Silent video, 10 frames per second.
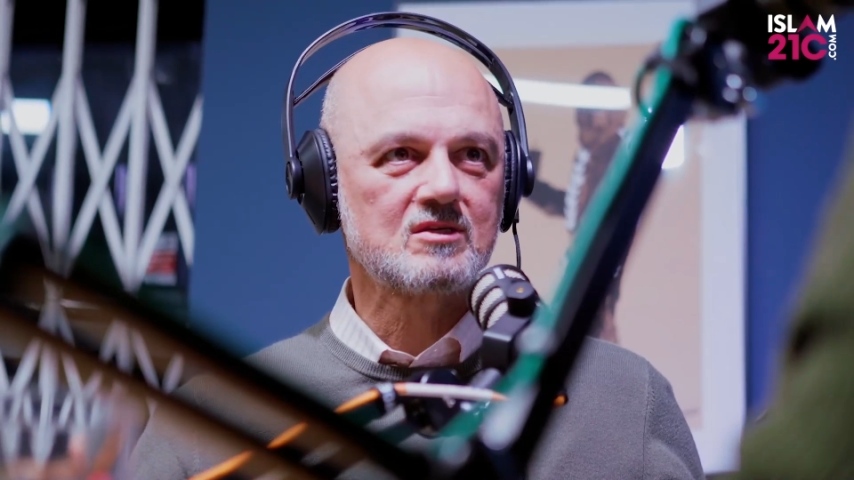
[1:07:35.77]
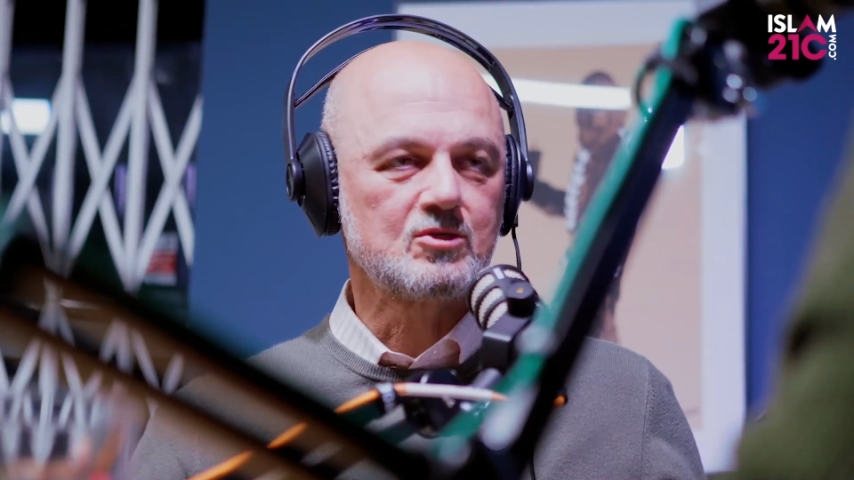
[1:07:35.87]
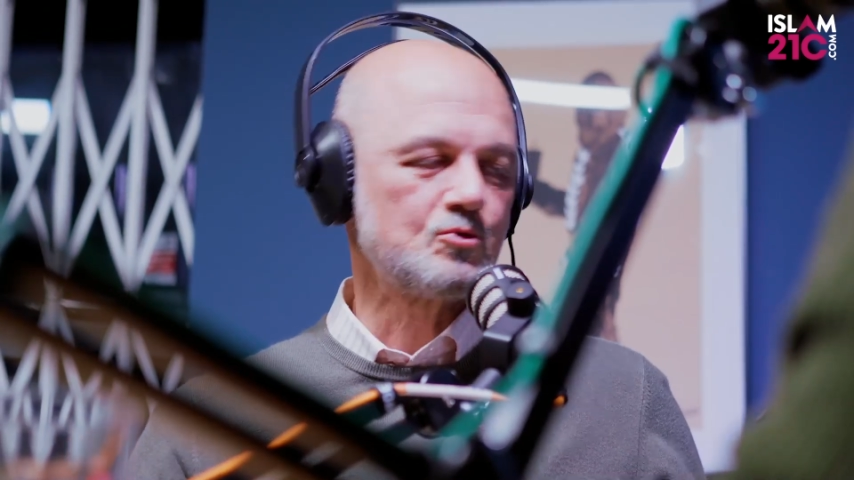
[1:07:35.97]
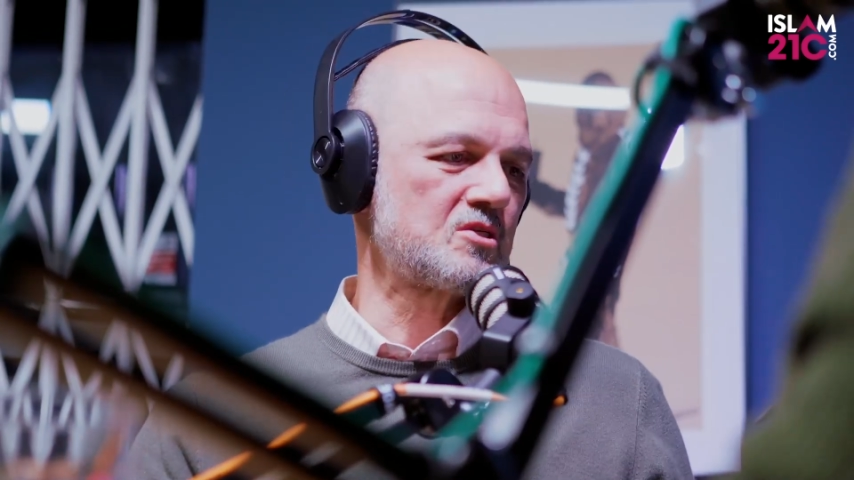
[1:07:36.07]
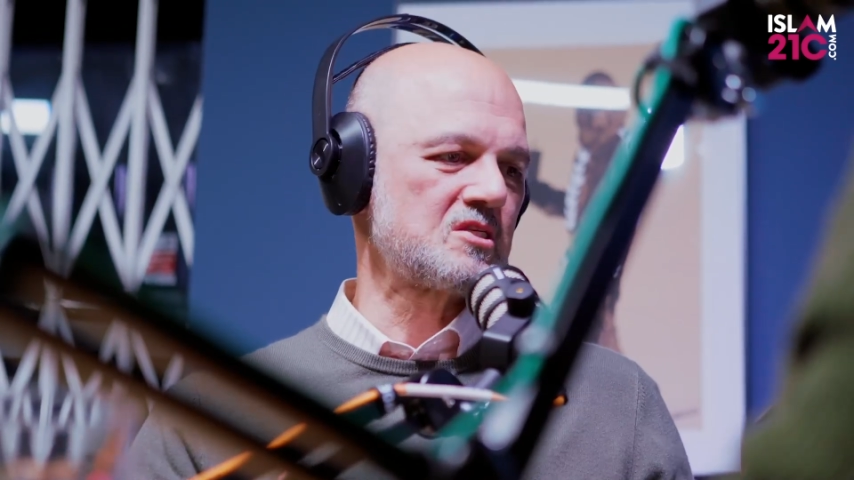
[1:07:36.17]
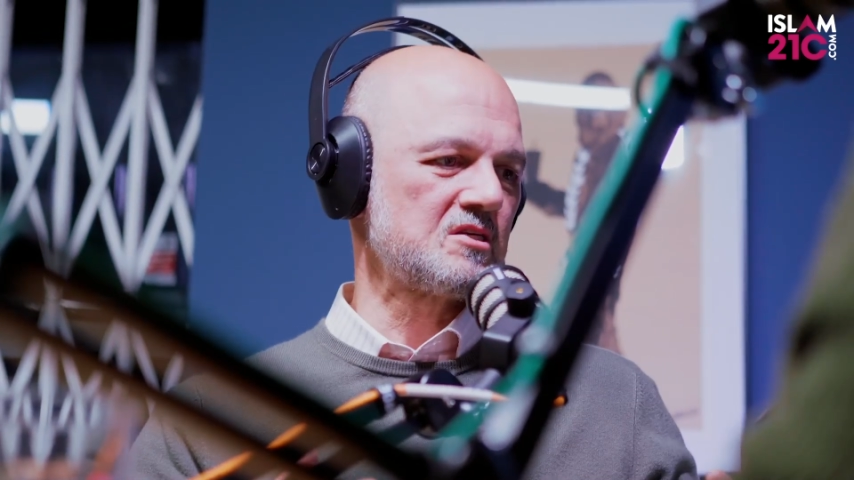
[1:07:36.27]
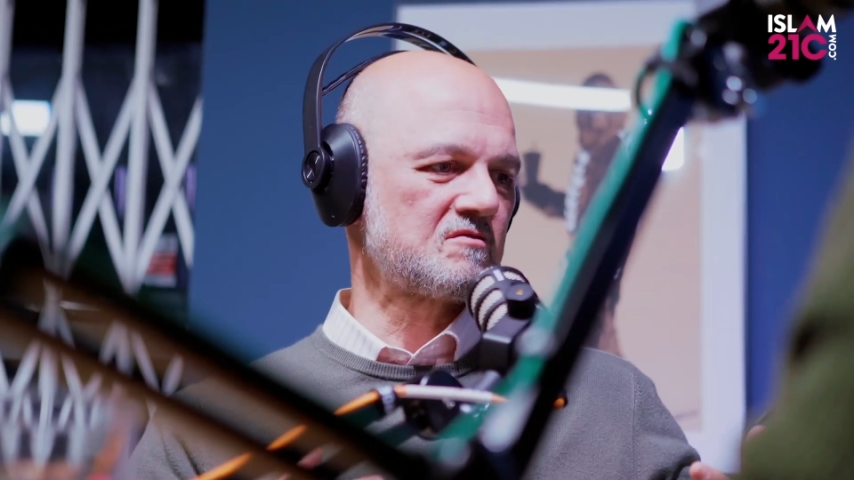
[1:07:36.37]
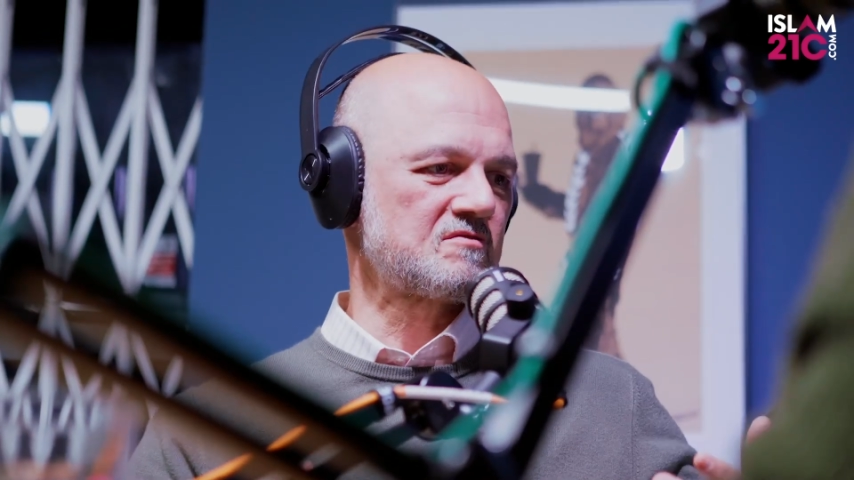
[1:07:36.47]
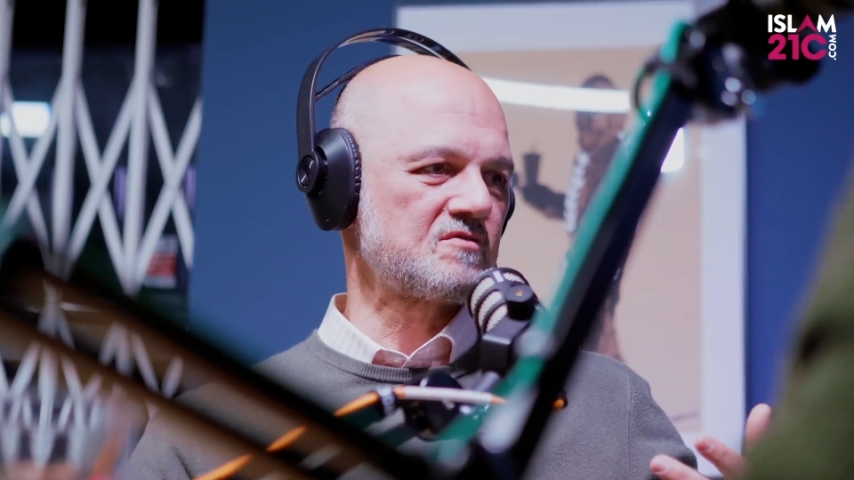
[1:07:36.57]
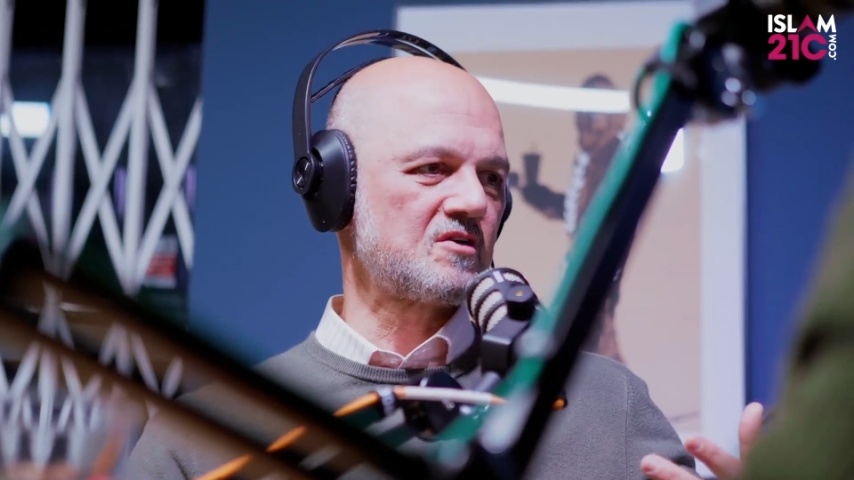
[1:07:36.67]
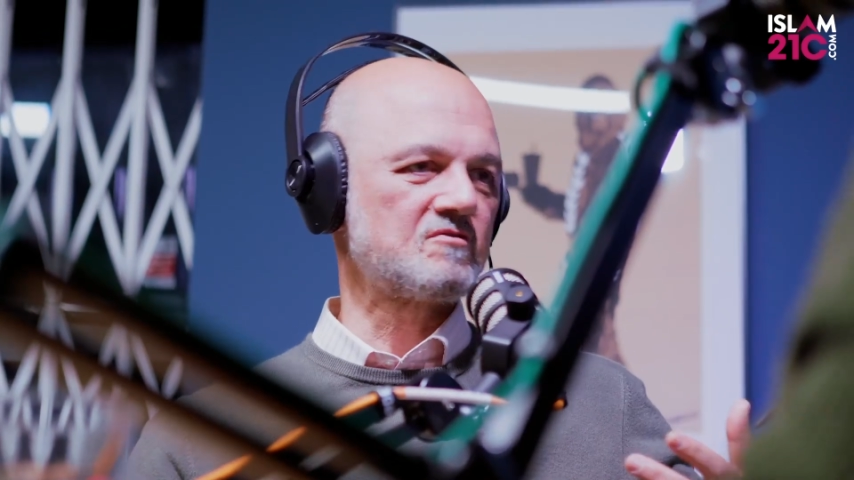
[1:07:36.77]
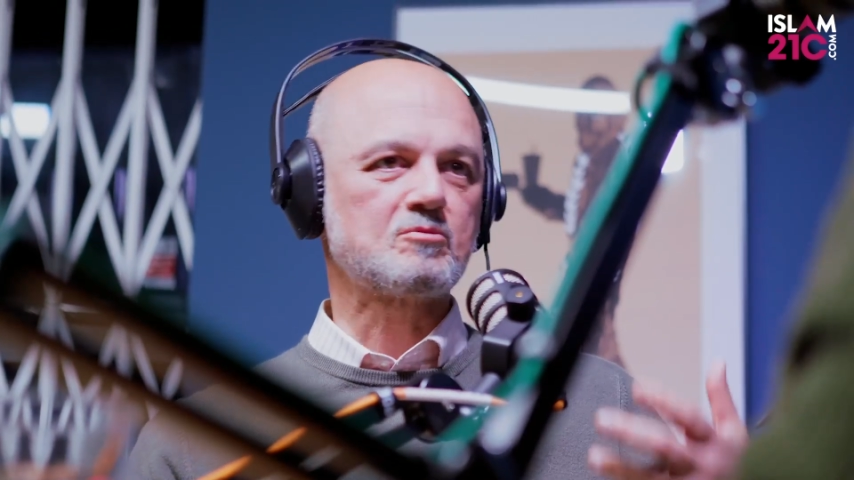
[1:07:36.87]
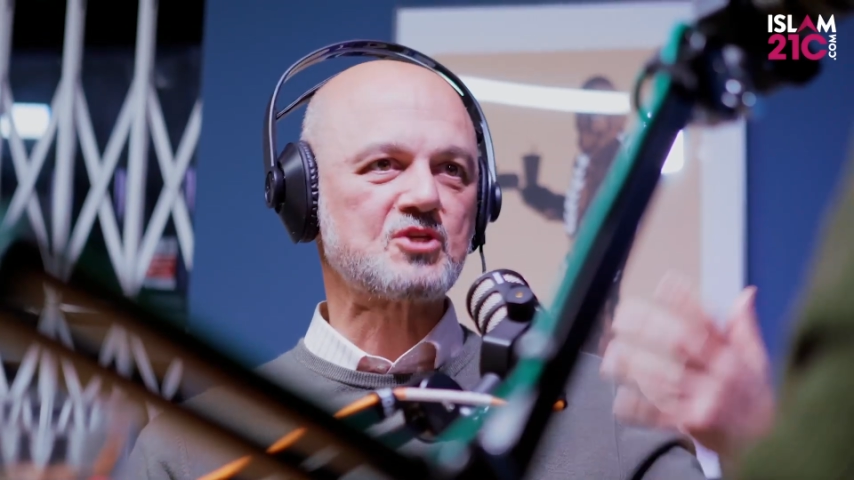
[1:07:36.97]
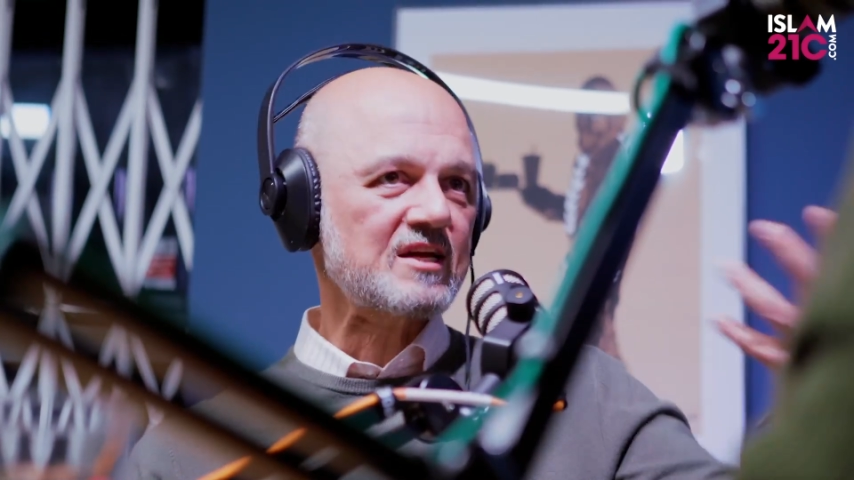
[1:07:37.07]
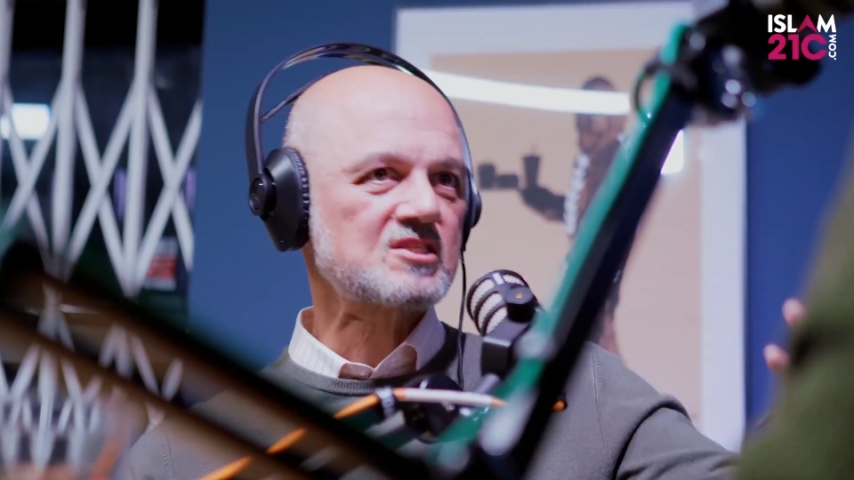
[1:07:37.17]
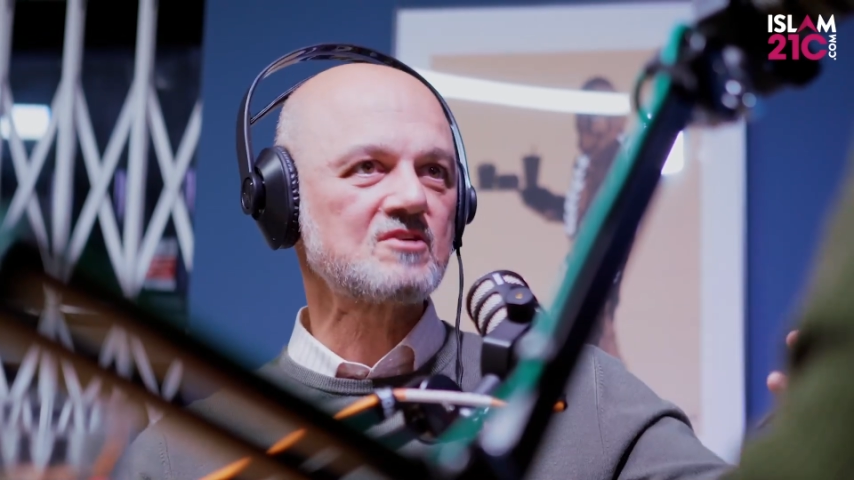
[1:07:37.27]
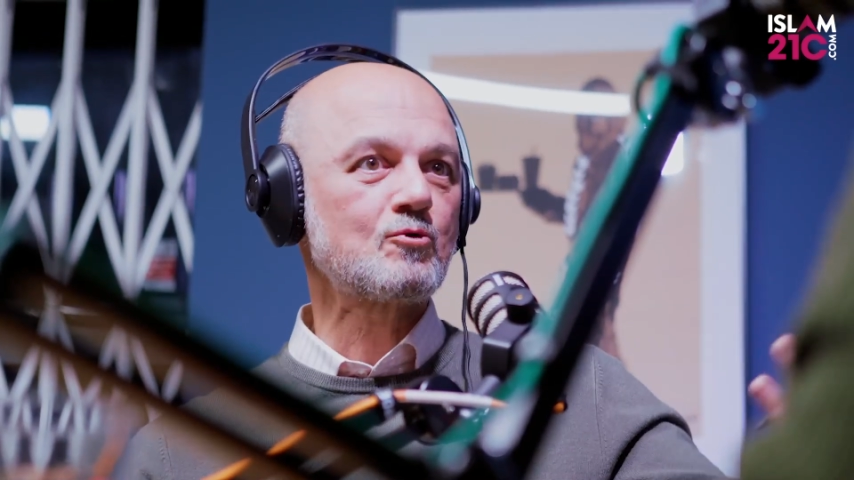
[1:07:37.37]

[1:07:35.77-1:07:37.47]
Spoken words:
Unity of objective,